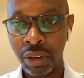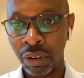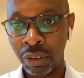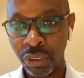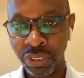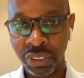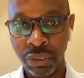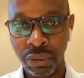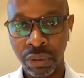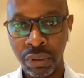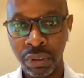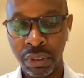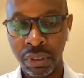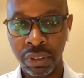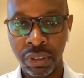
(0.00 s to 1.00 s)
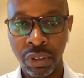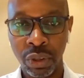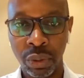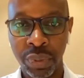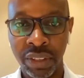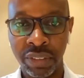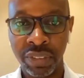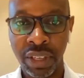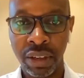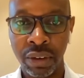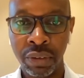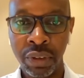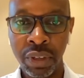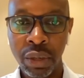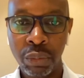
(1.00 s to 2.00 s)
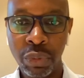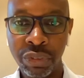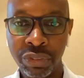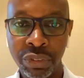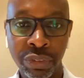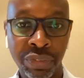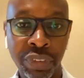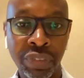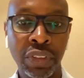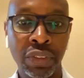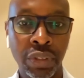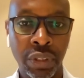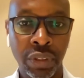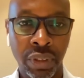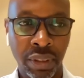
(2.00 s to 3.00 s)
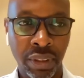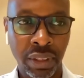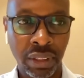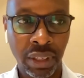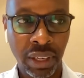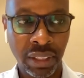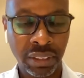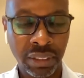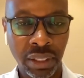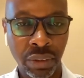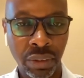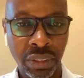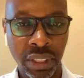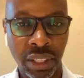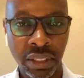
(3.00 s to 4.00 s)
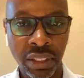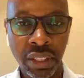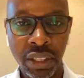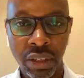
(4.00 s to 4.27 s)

across the, uh, the globe that have now moved to fifty trillion, I think the last I looked at,